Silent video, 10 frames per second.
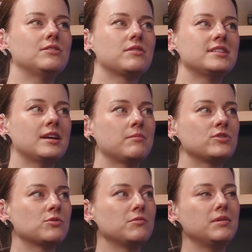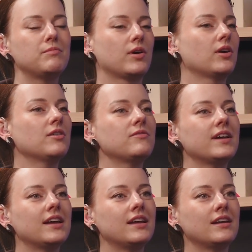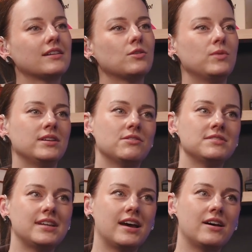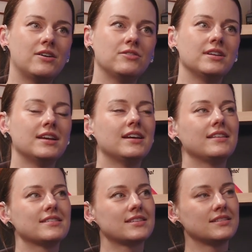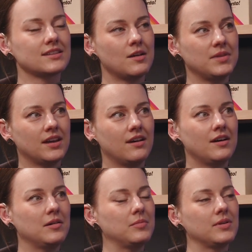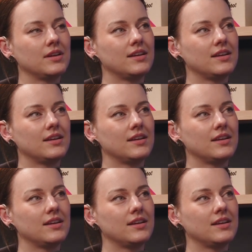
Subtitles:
you know, the temperature would be perfect, the window's down, the sun's coming up.